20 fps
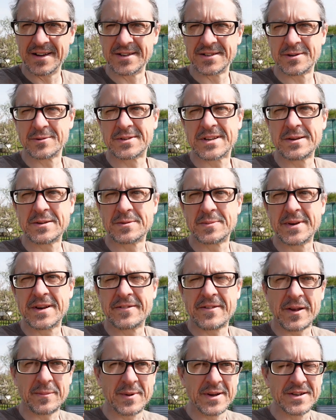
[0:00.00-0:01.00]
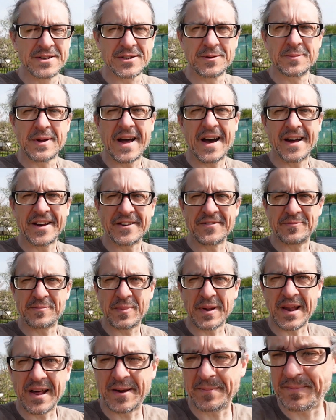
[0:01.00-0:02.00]
So we seem to be developing some kind of
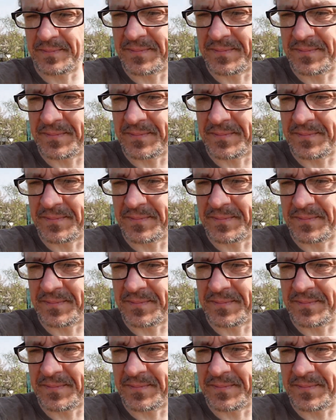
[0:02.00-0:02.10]
plan.